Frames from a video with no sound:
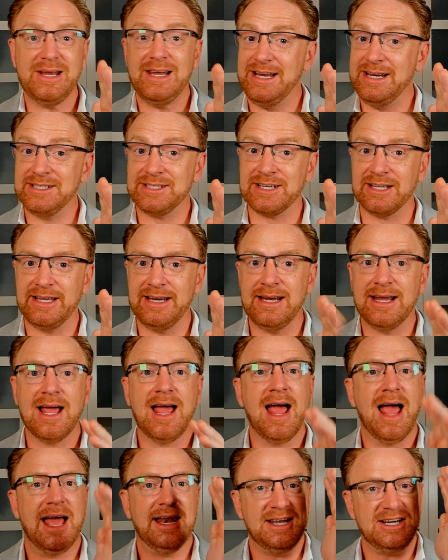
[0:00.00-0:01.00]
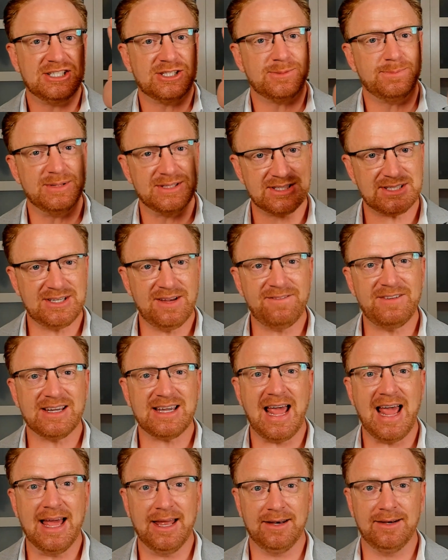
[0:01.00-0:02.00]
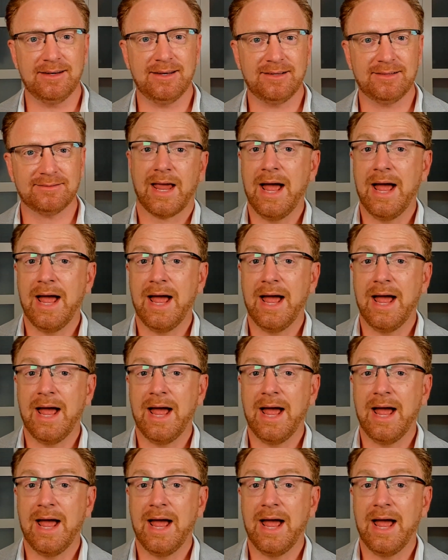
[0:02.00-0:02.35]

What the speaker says: easily, and a specific end.